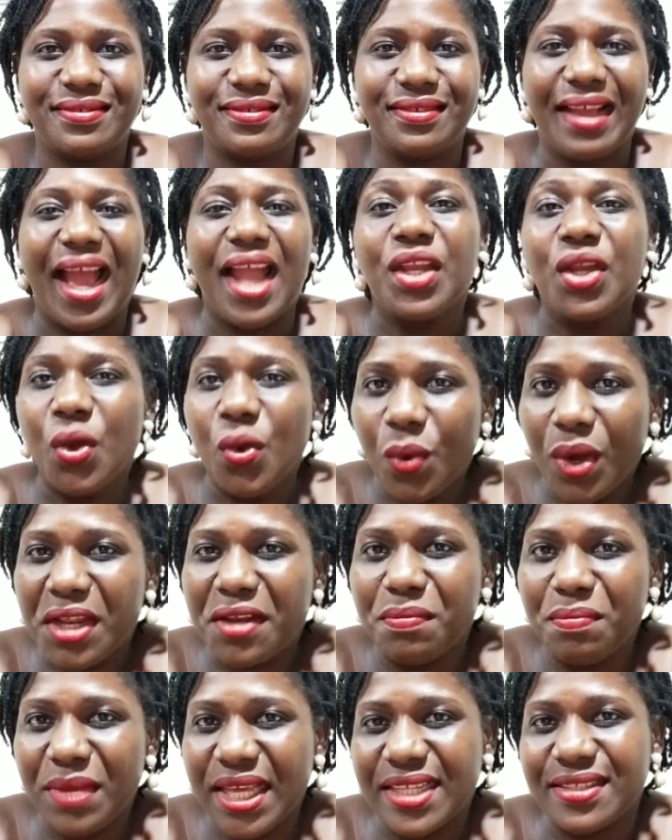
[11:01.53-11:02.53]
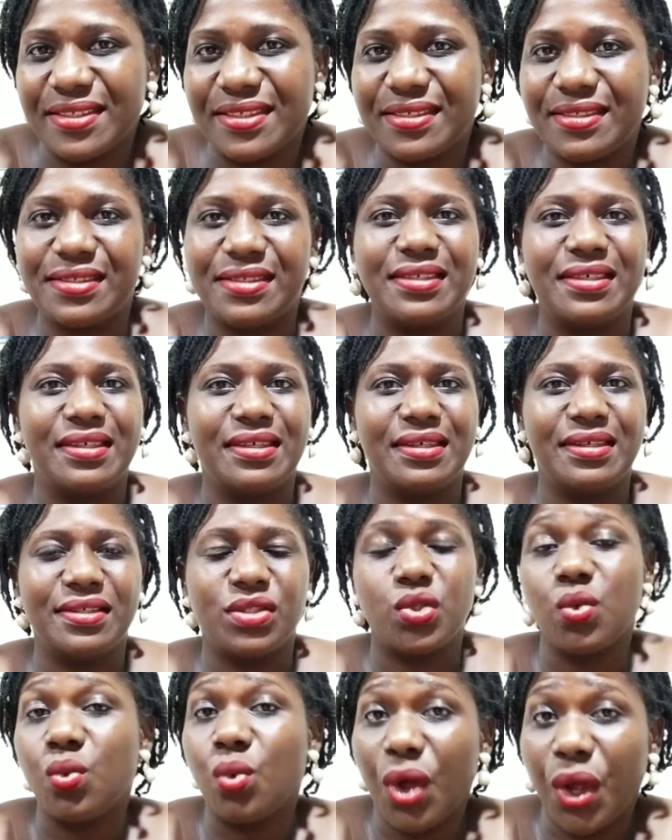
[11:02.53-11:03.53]
I know what it means
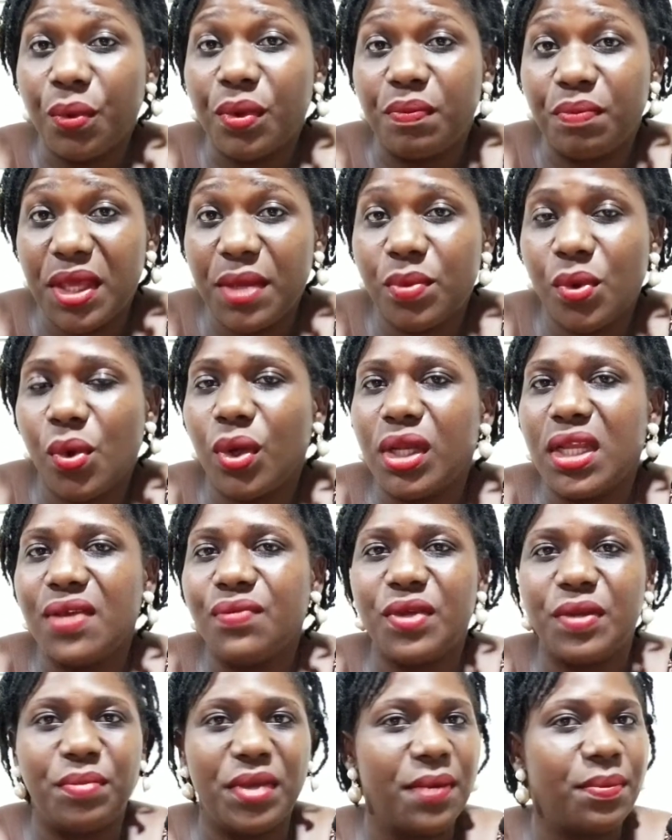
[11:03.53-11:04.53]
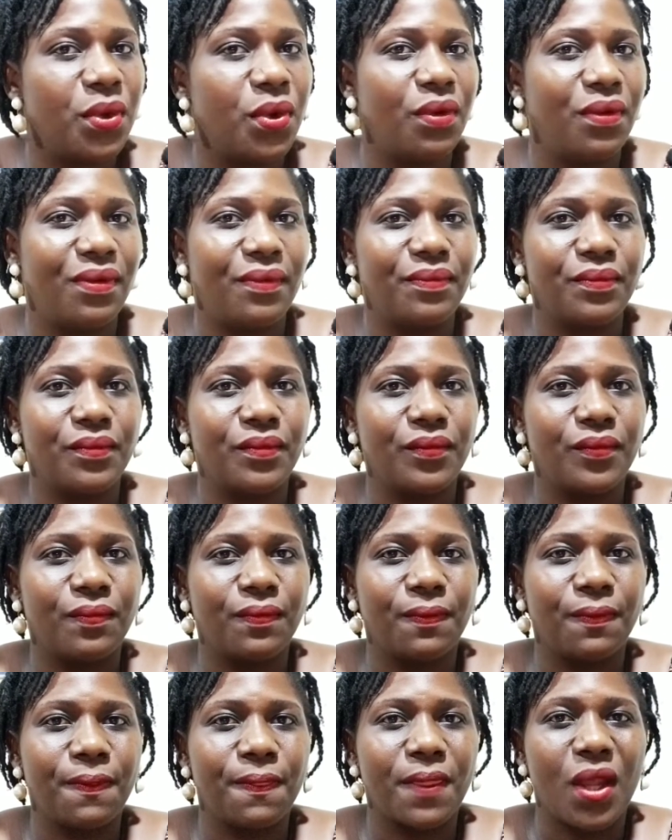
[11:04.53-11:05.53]
to work with people or live with people
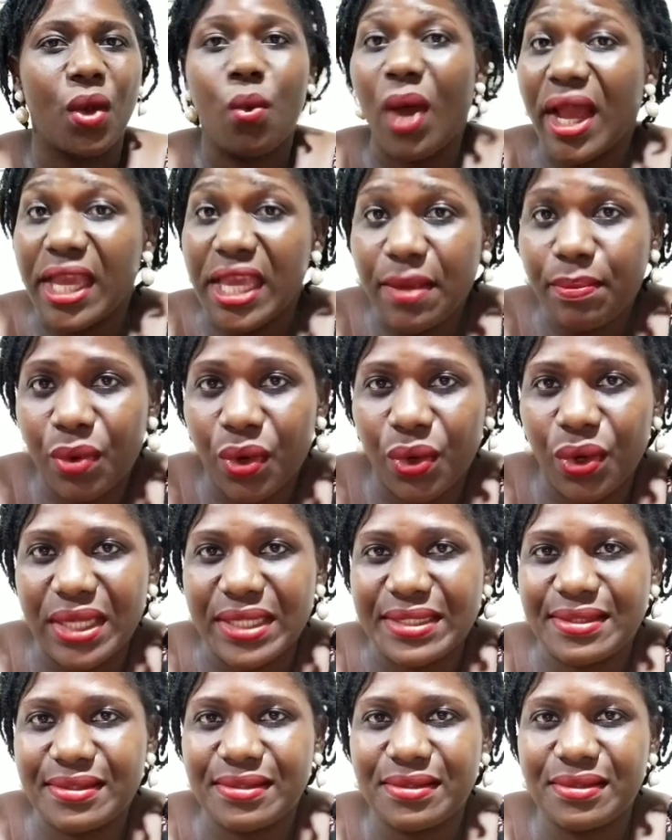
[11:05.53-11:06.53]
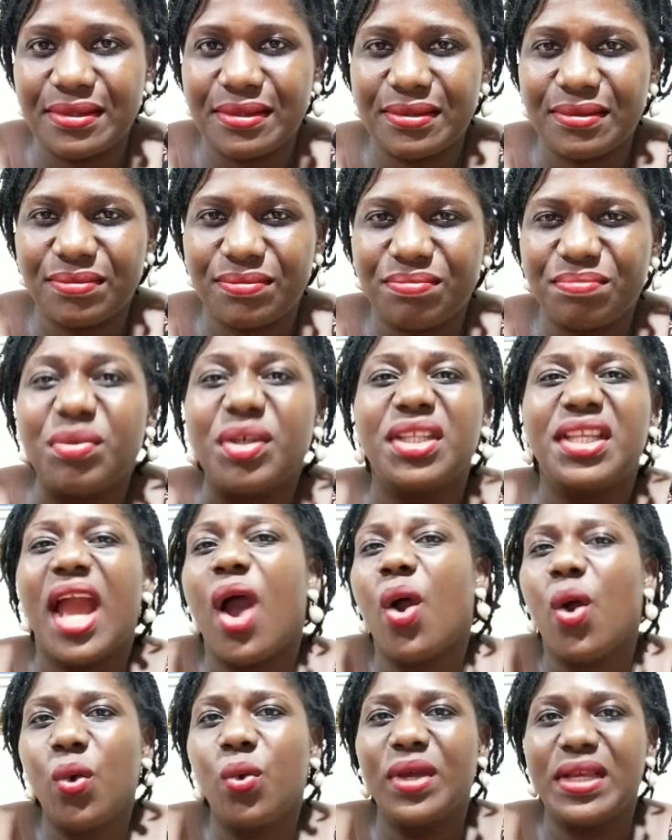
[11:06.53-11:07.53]
who are hypocrites, but they are
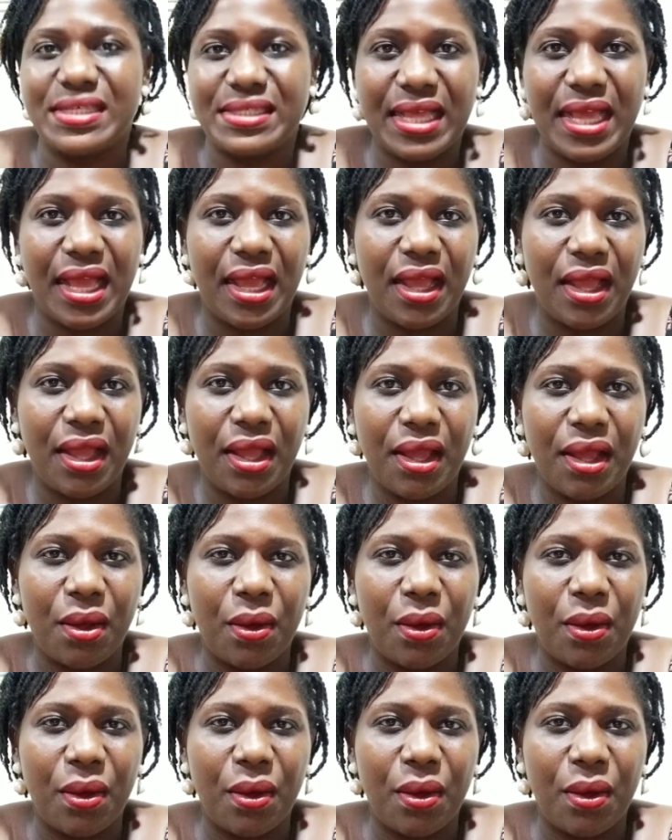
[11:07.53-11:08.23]
always there.